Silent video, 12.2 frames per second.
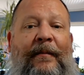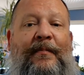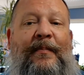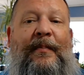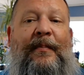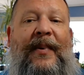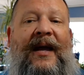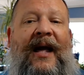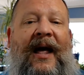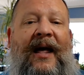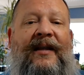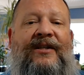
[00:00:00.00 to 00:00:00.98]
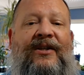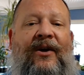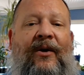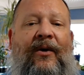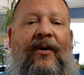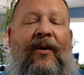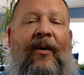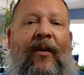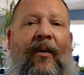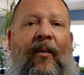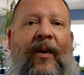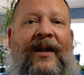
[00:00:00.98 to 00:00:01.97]
Because
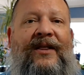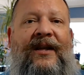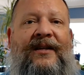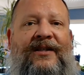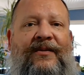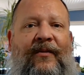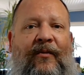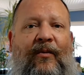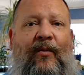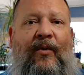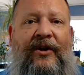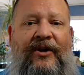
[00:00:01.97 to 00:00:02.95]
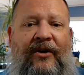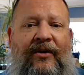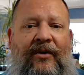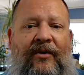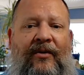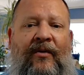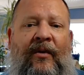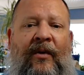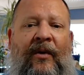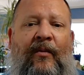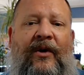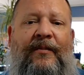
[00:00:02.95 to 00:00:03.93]
what these would do
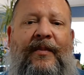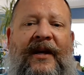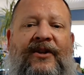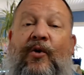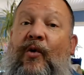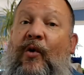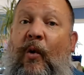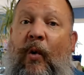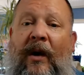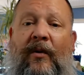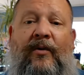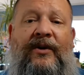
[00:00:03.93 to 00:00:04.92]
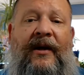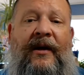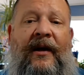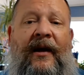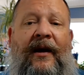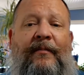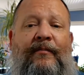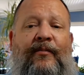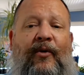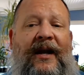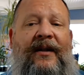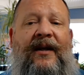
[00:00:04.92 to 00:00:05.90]
would be to, quote,
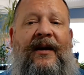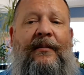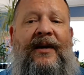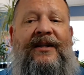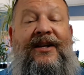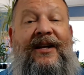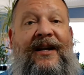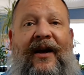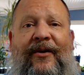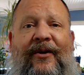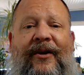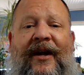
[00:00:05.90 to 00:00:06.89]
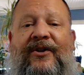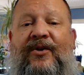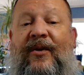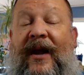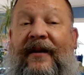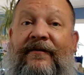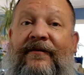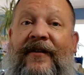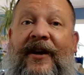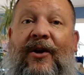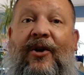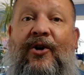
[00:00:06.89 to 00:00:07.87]
bring them together into a
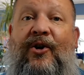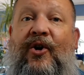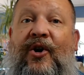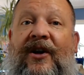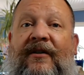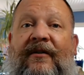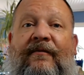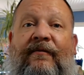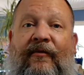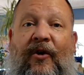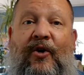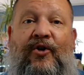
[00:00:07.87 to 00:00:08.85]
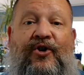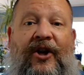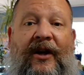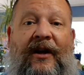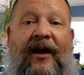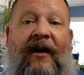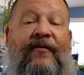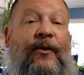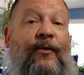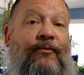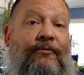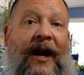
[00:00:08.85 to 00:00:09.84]
feel-good version of the
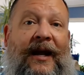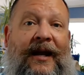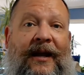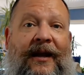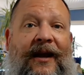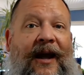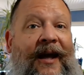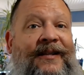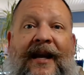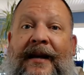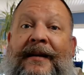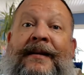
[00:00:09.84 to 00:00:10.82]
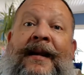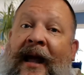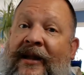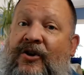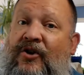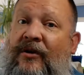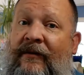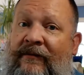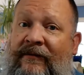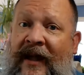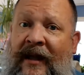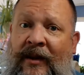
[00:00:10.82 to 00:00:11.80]
Reich as a national
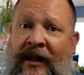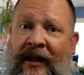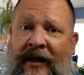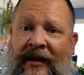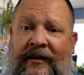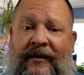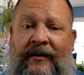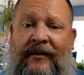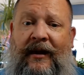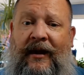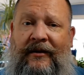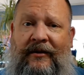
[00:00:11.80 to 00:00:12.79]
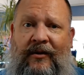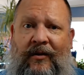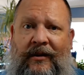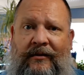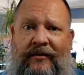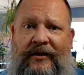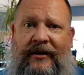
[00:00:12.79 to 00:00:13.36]
family, unquote.